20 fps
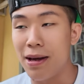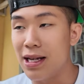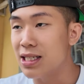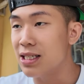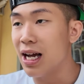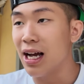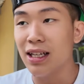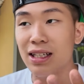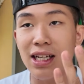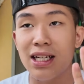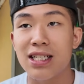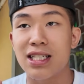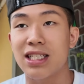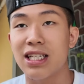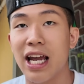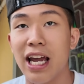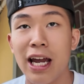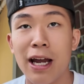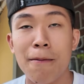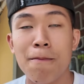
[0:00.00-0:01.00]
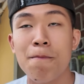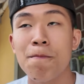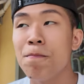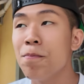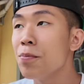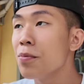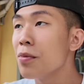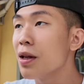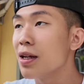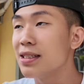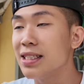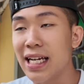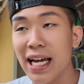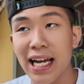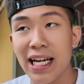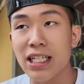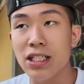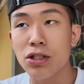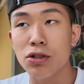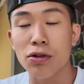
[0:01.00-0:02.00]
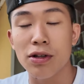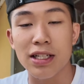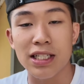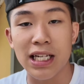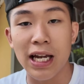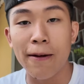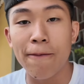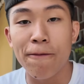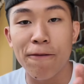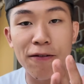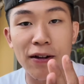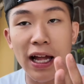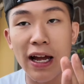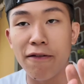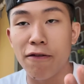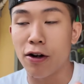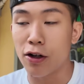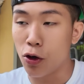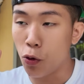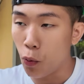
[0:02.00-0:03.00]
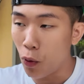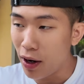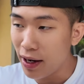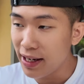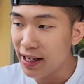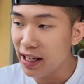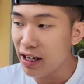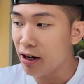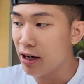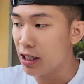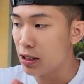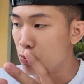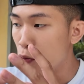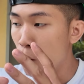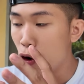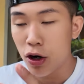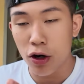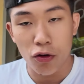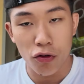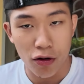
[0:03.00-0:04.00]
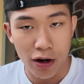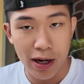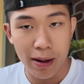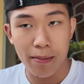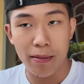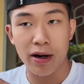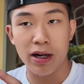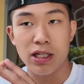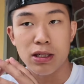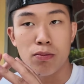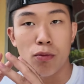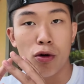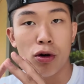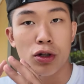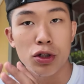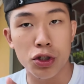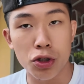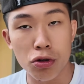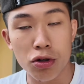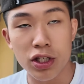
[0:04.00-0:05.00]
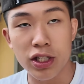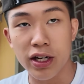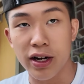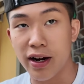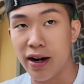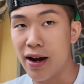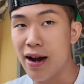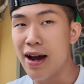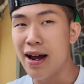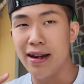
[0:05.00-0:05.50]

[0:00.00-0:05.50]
It's not the same taste or the same flavor. The one here is more creamier, is more juicier.